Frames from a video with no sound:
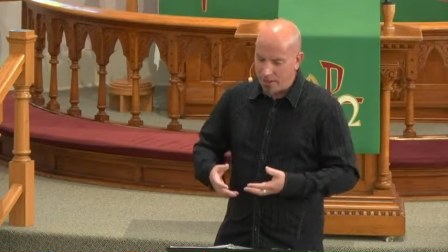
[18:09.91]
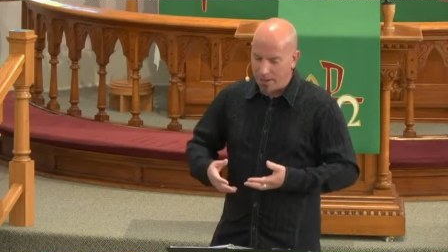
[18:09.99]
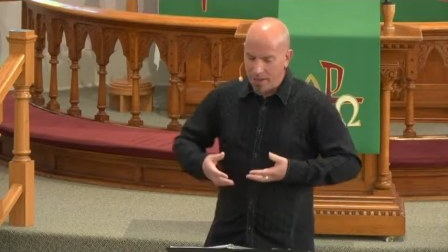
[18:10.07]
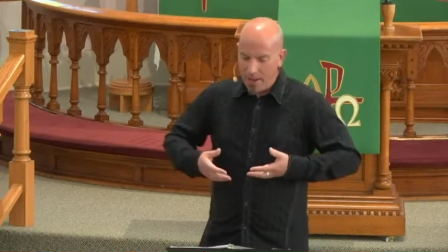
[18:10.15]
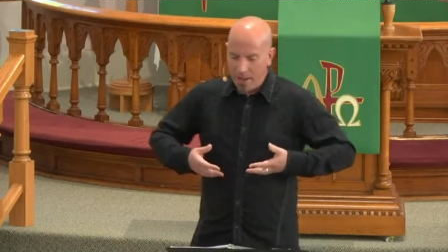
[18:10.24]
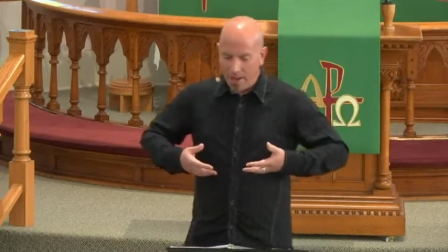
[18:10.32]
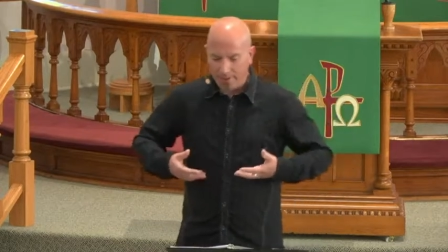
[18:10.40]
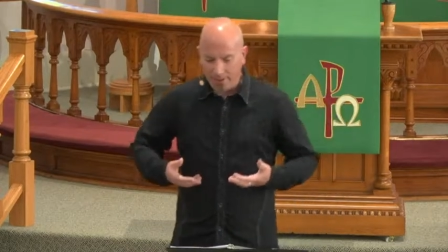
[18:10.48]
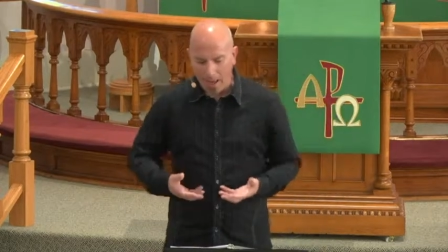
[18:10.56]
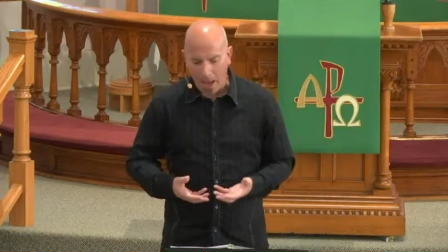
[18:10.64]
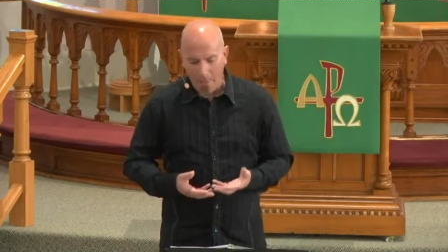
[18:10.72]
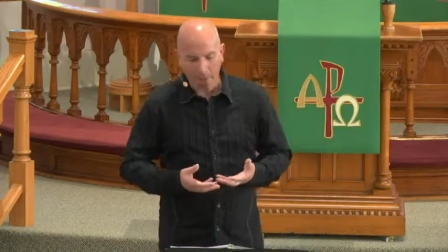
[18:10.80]
And it's
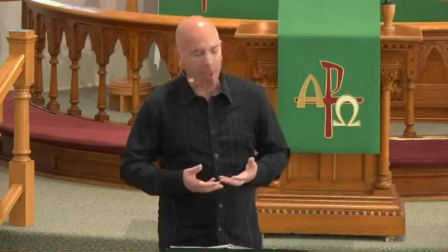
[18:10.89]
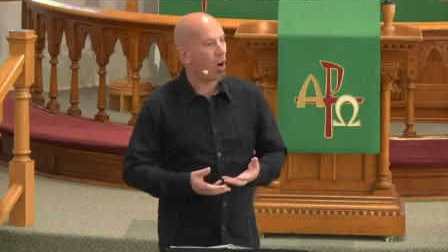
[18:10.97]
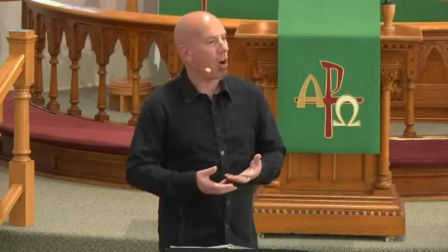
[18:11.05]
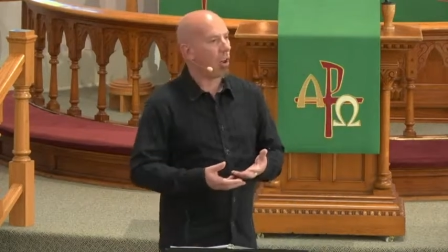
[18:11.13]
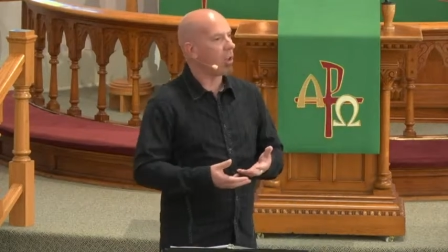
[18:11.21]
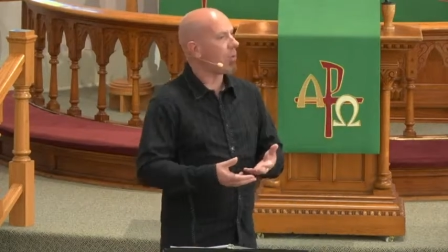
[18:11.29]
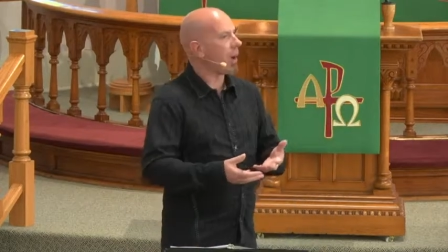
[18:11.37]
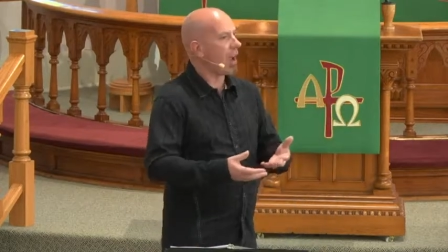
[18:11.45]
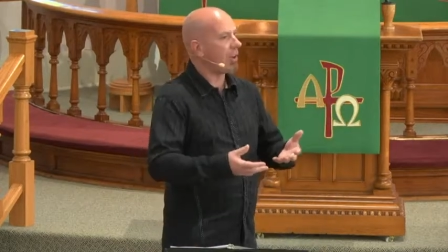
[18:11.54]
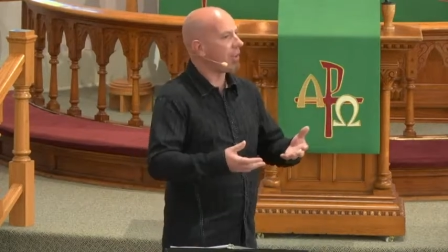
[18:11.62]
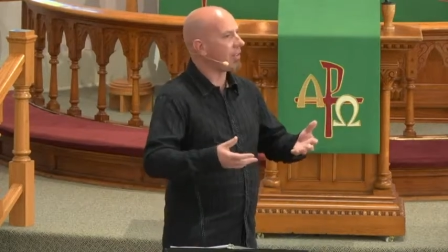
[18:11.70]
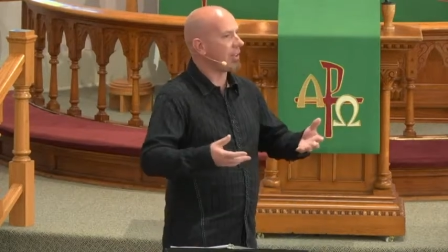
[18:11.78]
happening all
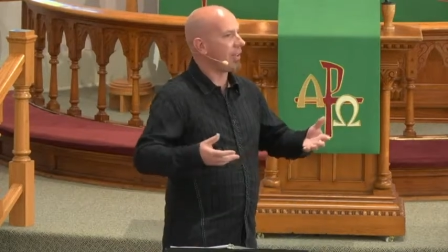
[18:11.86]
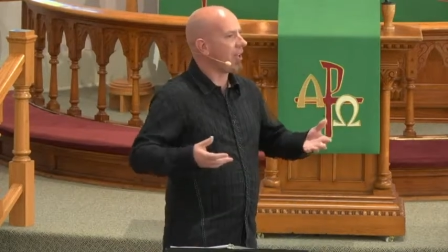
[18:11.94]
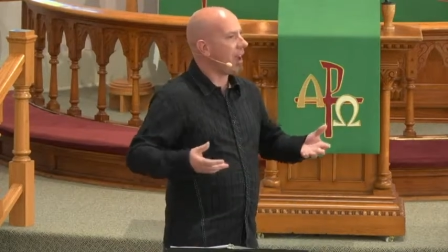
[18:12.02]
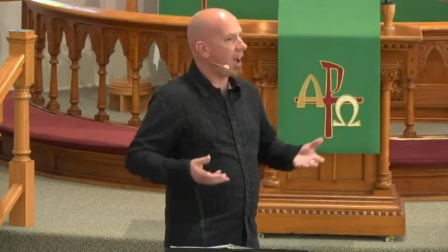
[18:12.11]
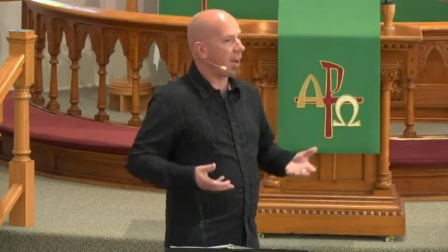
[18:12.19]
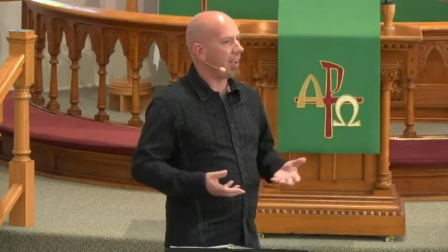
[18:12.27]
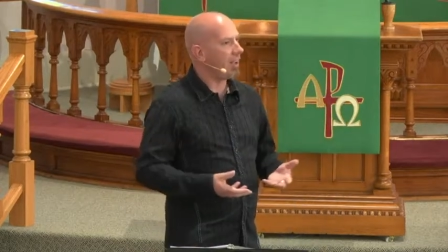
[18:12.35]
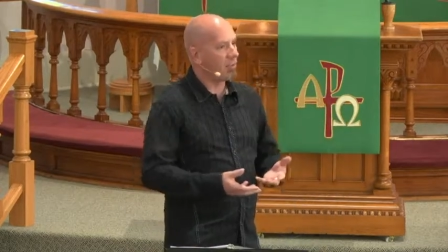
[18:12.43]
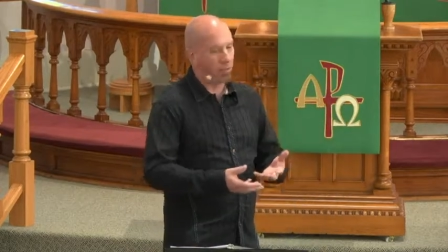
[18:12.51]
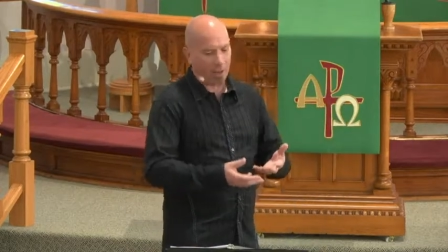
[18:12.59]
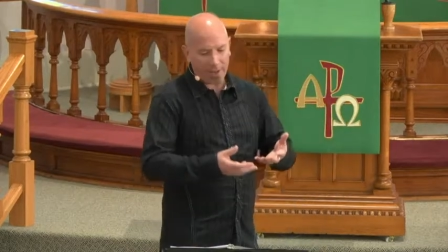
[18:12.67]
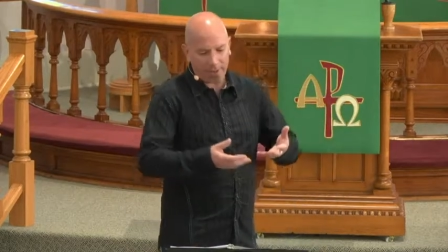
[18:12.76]
around us, and God
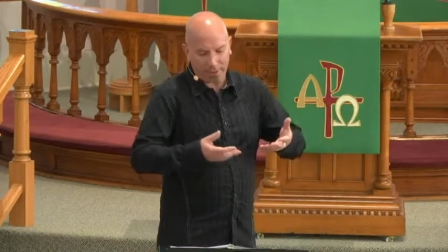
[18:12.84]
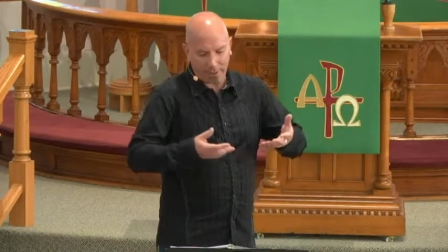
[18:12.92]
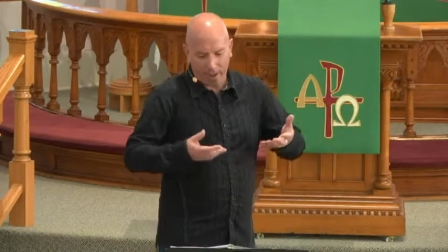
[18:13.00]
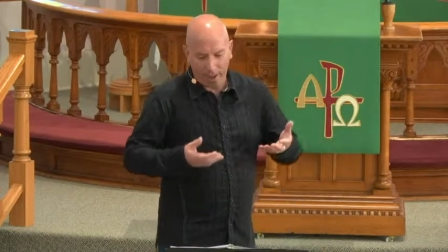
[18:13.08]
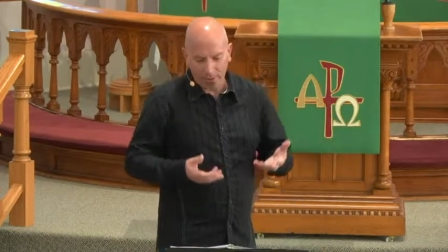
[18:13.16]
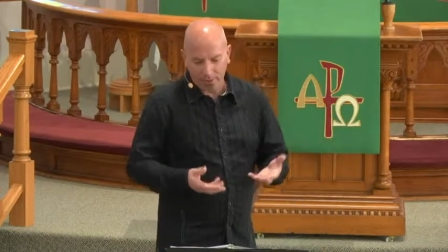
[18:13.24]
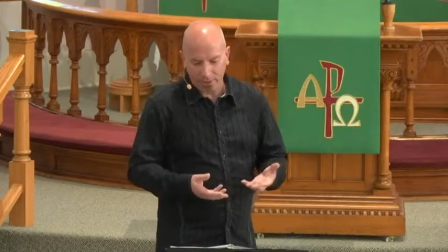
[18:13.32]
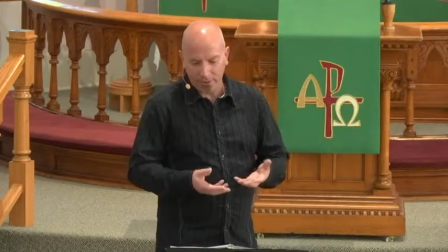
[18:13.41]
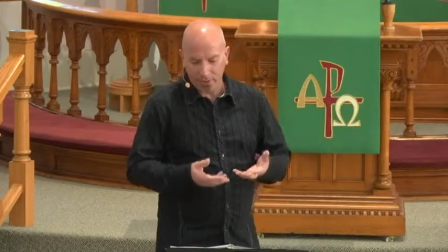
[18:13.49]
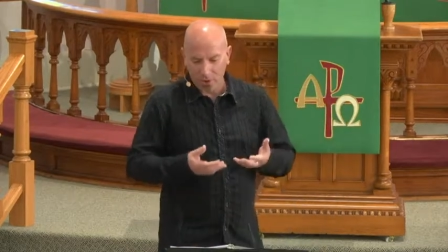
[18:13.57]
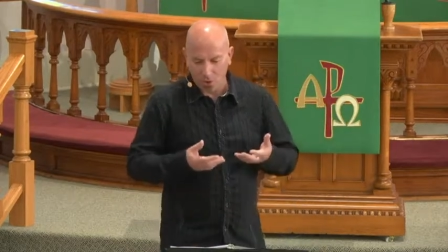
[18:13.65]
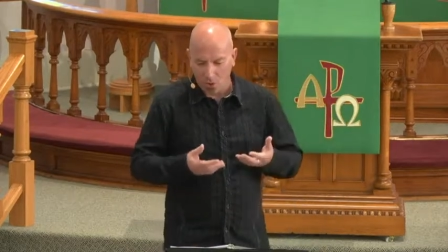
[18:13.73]
invites us
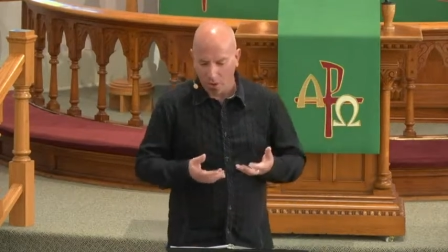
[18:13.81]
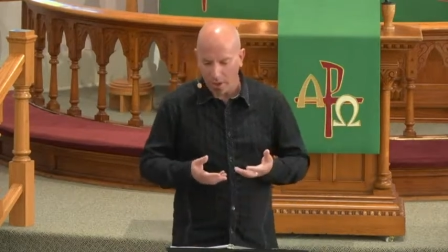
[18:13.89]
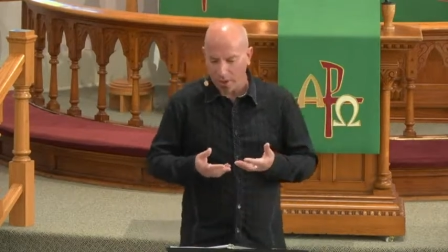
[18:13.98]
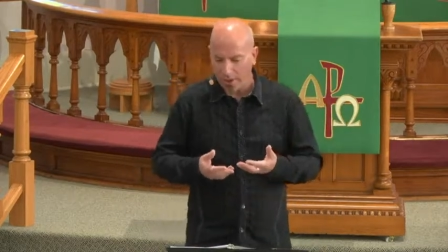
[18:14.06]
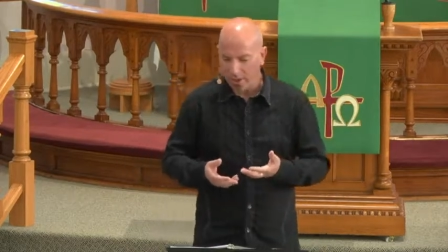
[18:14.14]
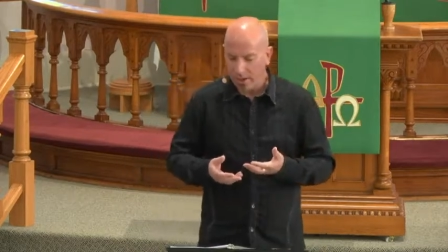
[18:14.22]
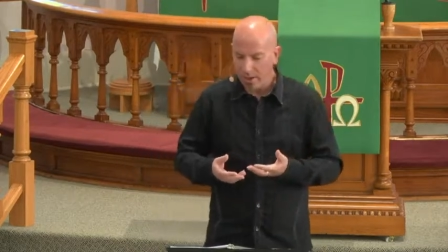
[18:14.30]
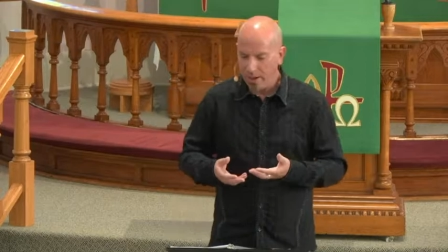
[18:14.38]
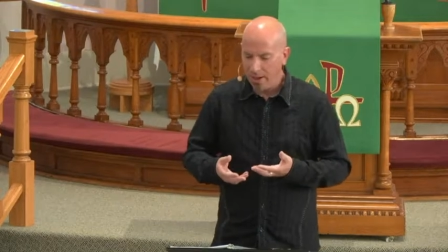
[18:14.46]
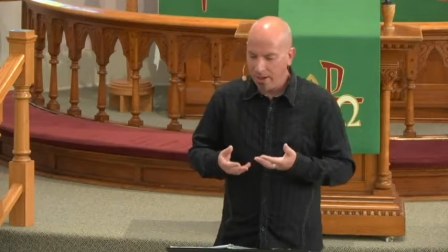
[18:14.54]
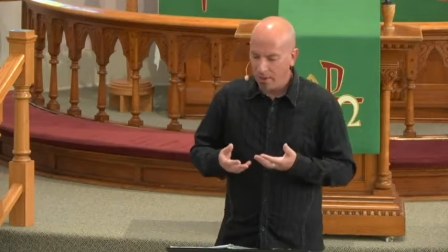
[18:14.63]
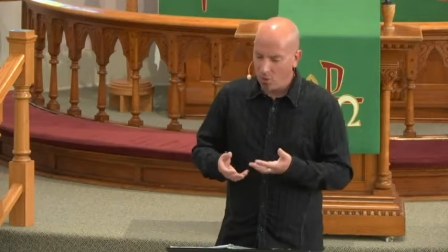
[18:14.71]
to join it,
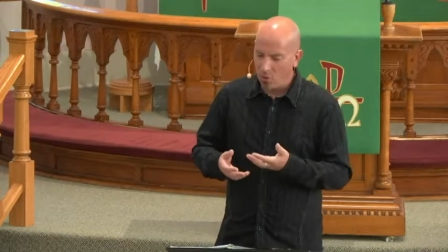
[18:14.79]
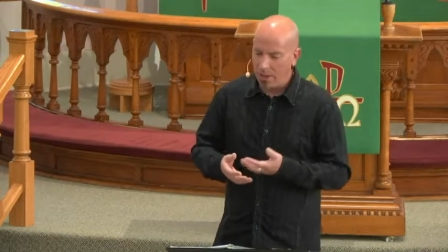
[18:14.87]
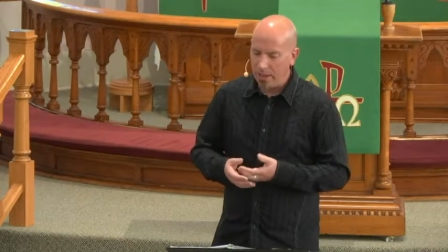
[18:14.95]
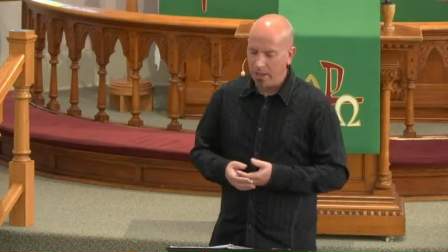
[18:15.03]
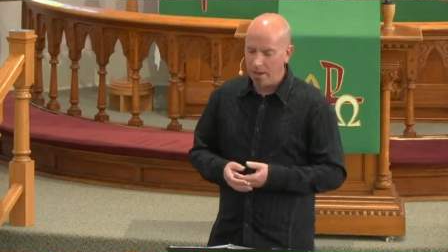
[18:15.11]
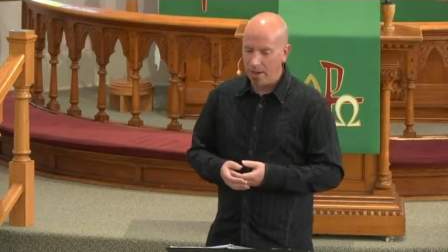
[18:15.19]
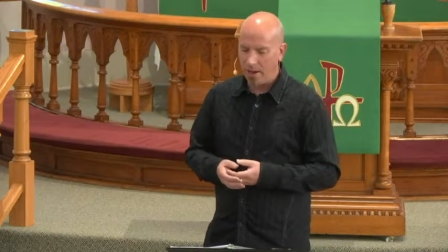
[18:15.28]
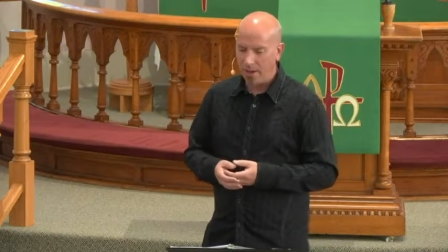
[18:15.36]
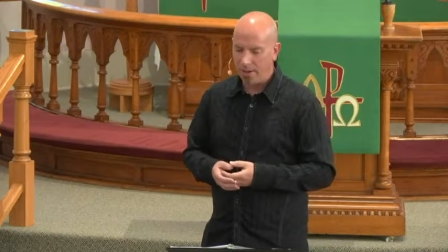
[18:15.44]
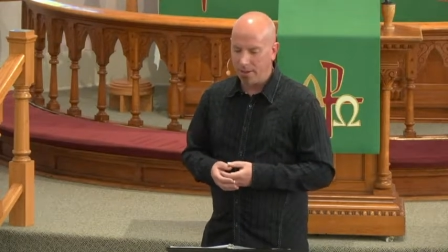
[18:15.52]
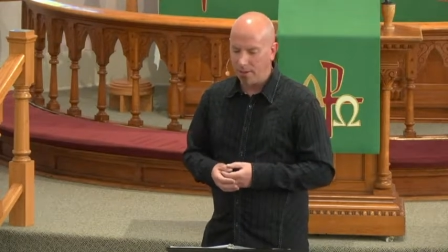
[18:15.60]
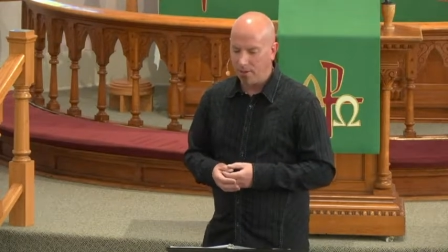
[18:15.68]
join in on
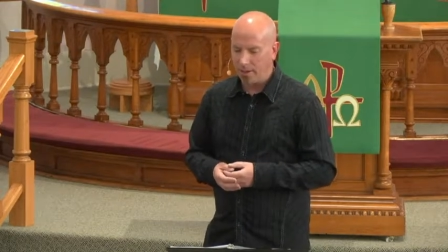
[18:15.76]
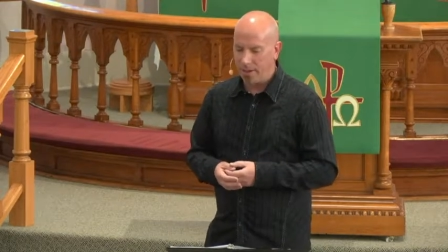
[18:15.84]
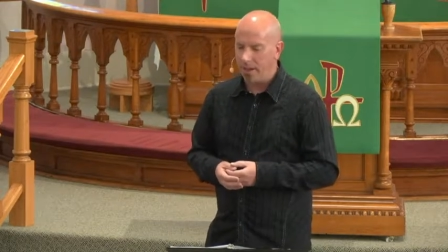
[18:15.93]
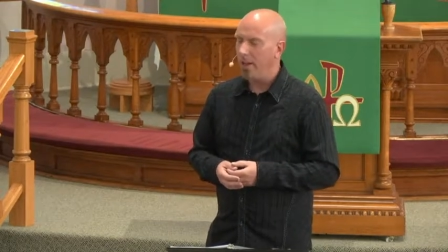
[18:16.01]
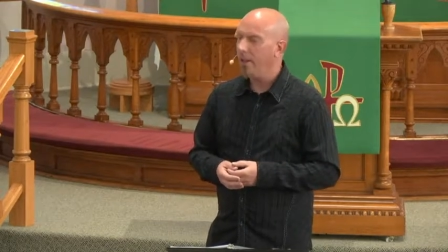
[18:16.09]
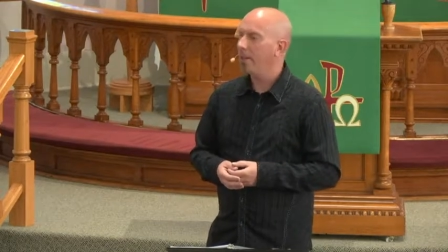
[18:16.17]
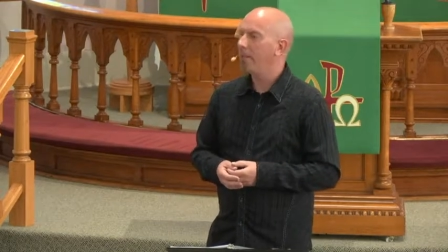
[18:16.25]
it every day.